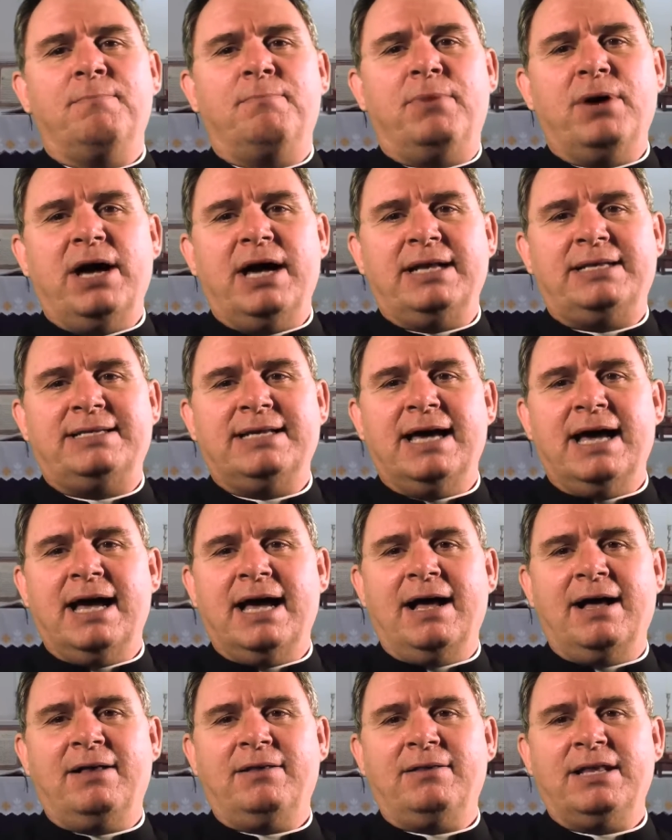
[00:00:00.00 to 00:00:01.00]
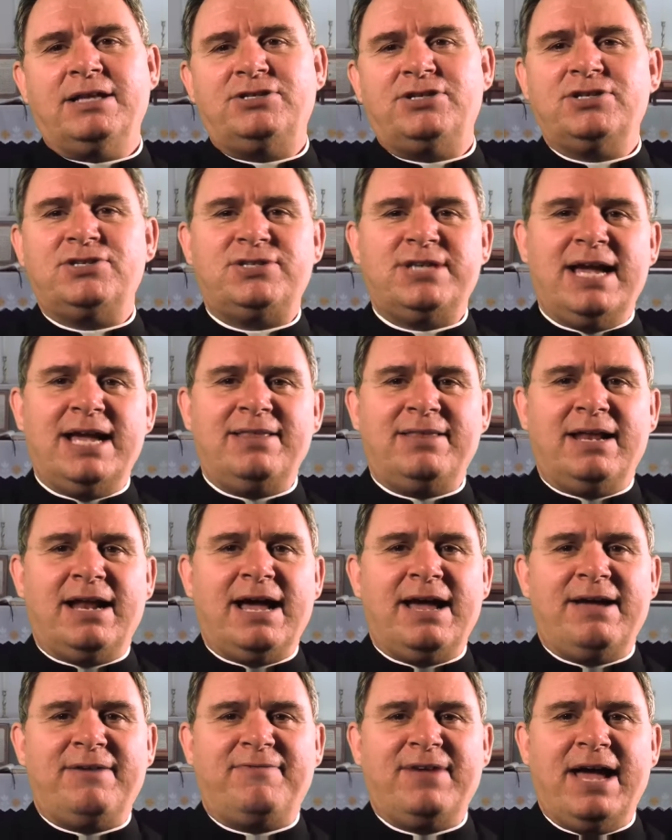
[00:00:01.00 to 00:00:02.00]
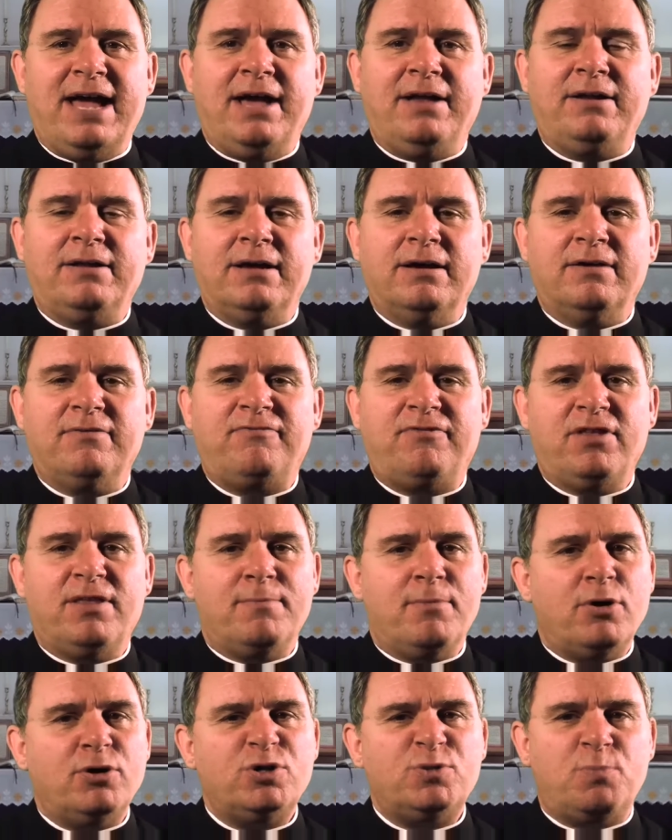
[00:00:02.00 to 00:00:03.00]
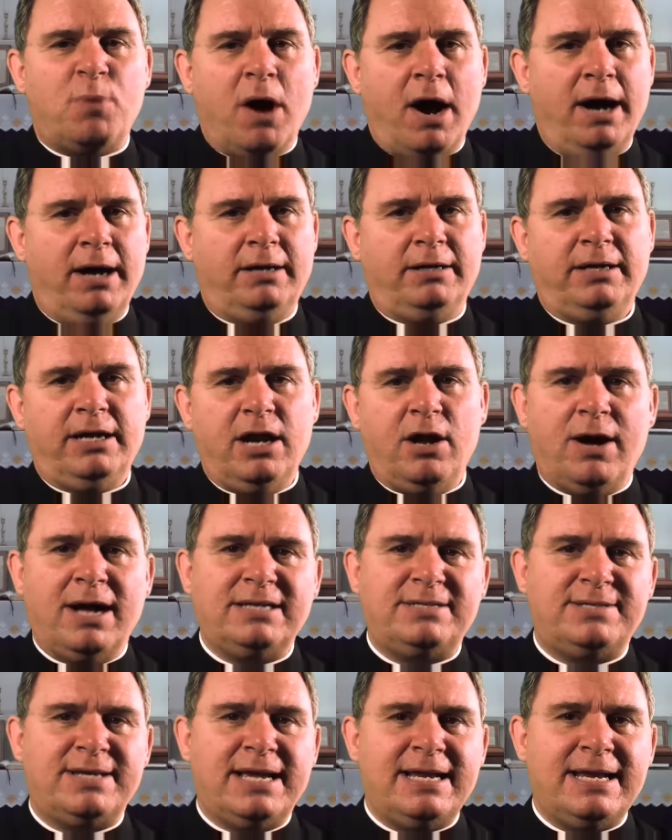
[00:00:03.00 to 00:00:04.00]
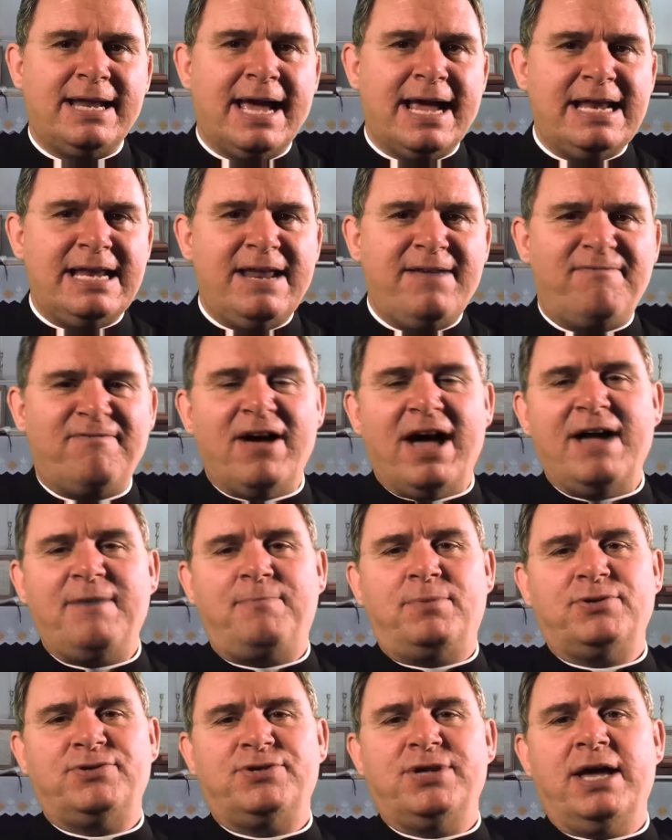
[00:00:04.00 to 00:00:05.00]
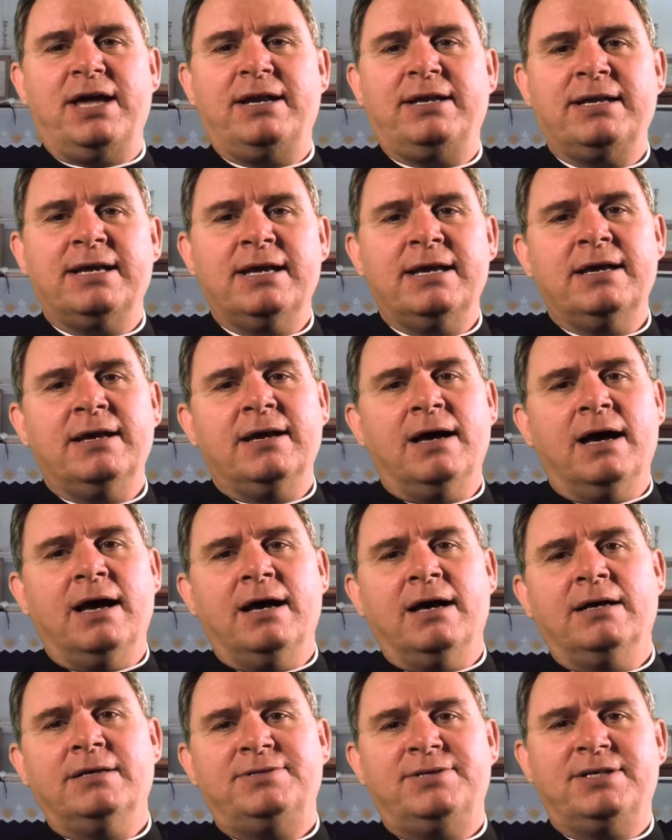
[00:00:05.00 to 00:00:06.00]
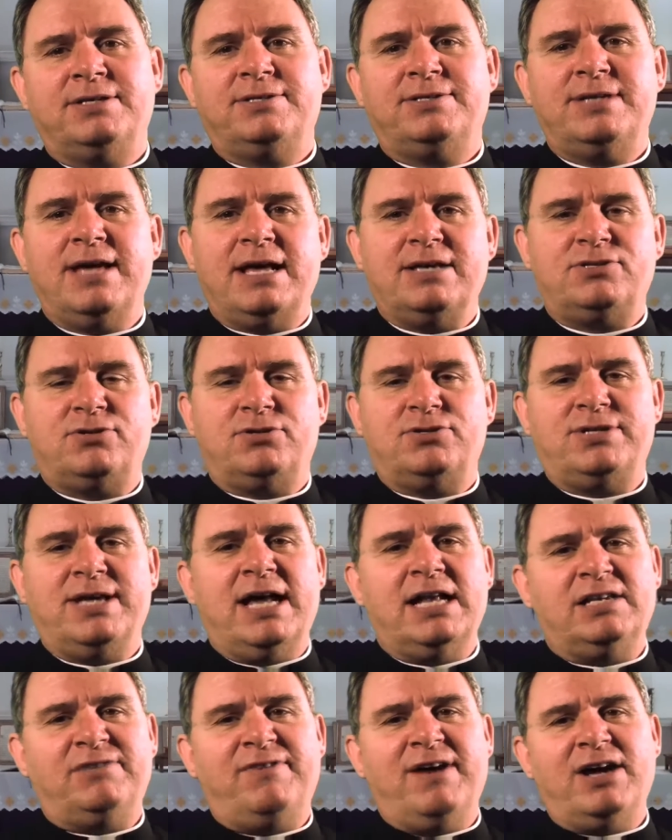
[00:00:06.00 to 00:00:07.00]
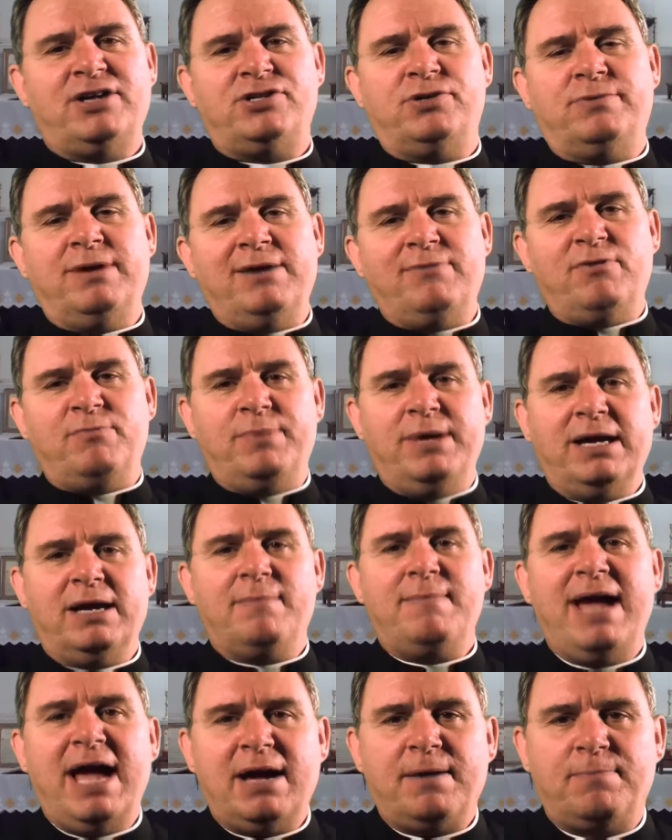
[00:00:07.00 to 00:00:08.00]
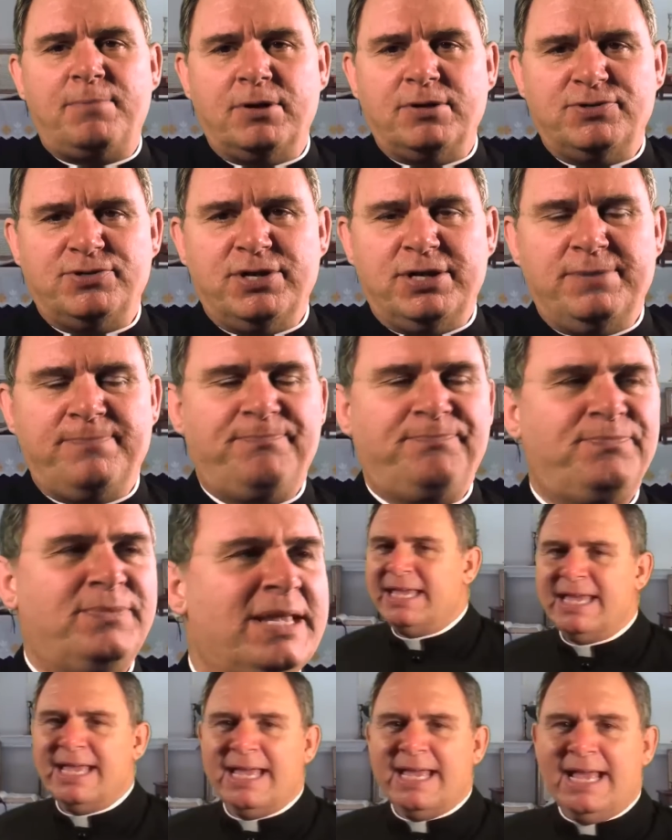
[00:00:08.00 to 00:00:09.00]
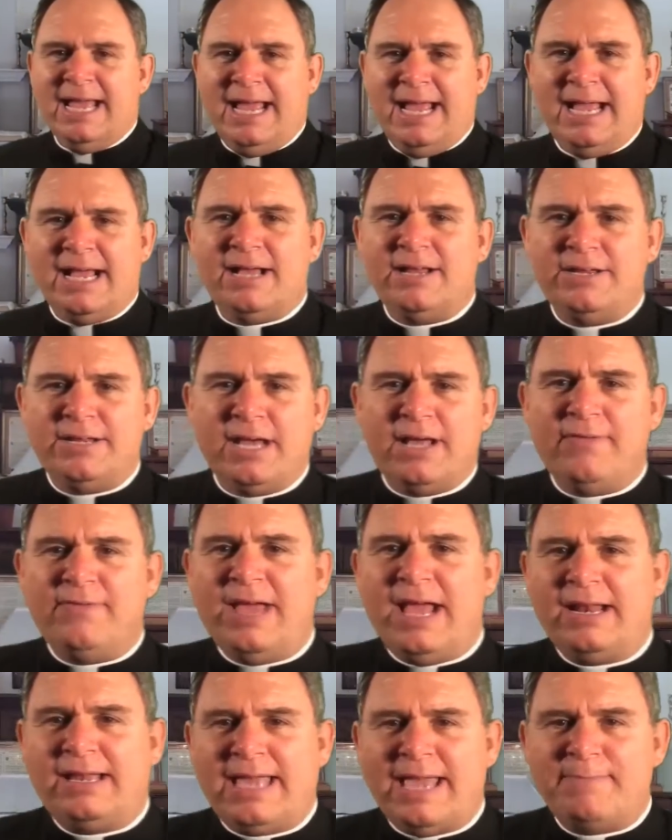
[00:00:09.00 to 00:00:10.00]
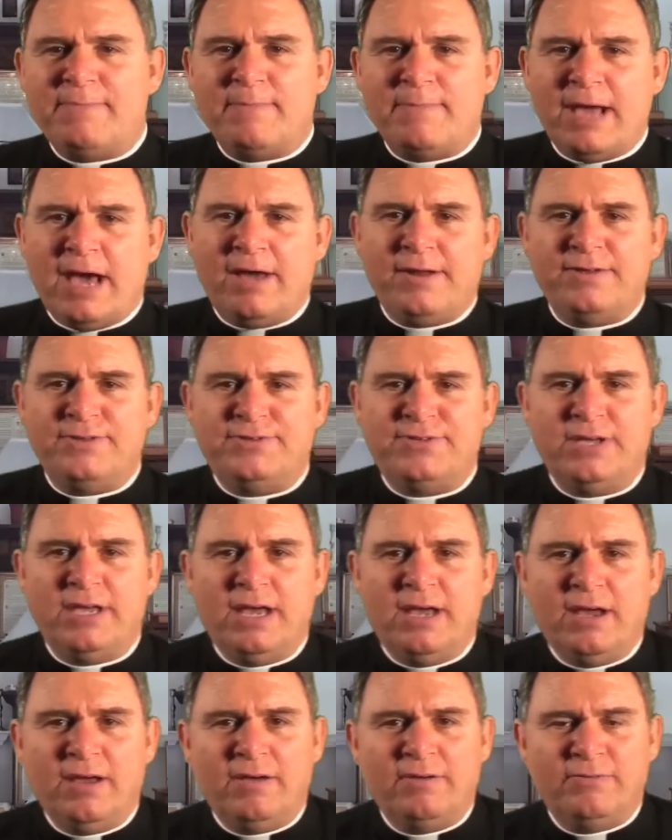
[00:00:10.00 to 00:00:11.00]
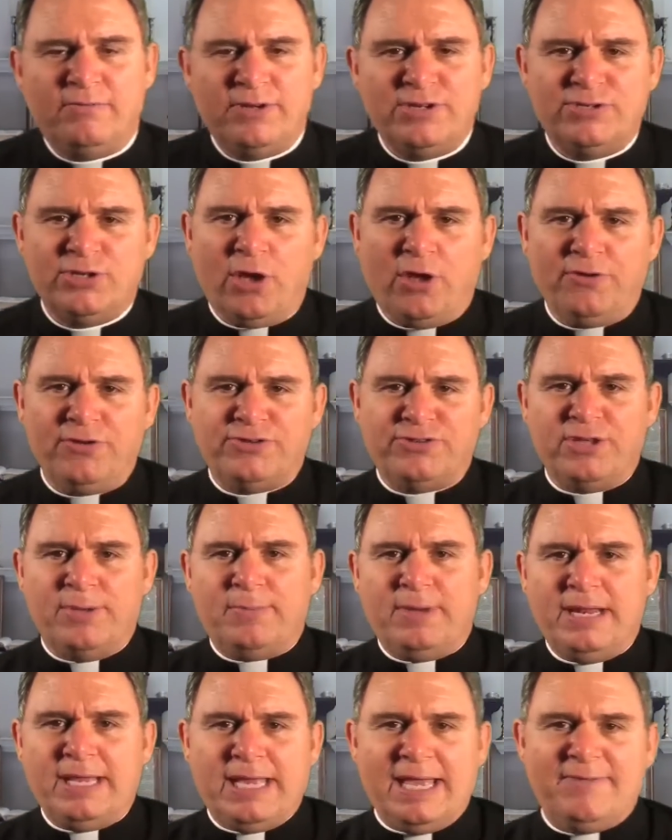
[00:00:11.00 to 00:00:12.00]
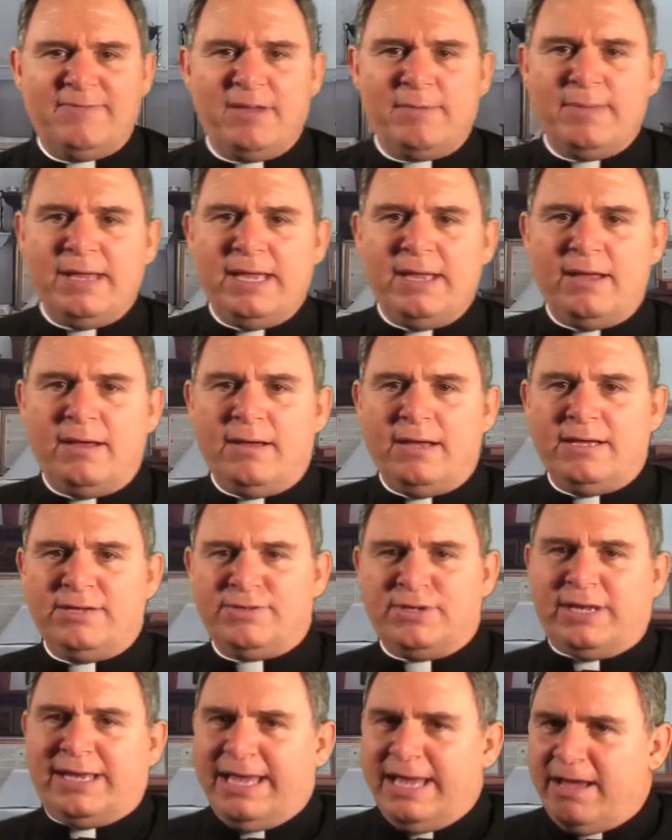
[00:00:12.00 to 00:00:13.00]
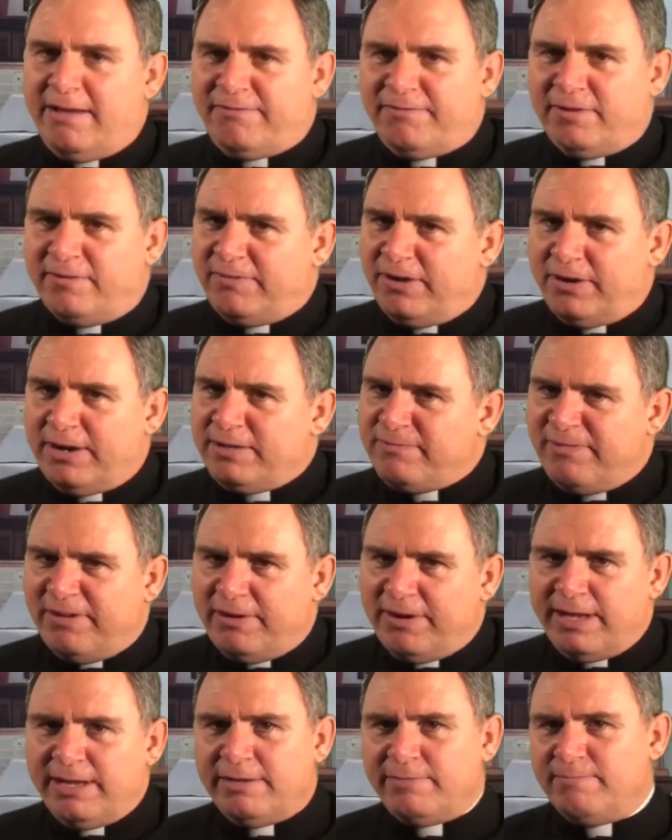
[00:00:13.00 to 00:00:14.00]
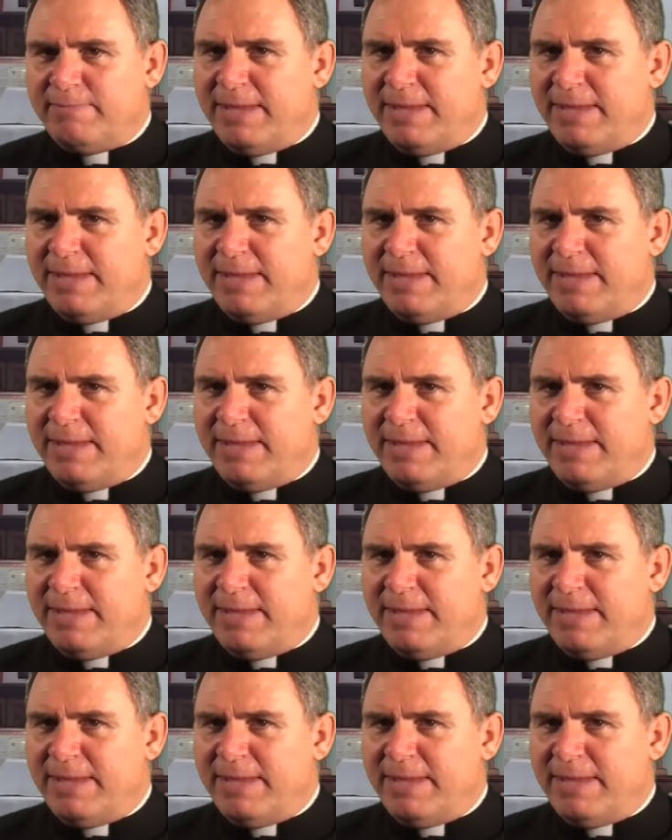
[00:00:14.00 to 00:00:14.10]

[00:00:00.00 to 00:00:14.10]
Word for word: but uh, let's just say that I have had, uh, for the most part, you know, I'd say 95% uh, success or satisfaction rate with being a Mac person. And uh, that came about as a result of somebody giving me uh, as a gift, a very, very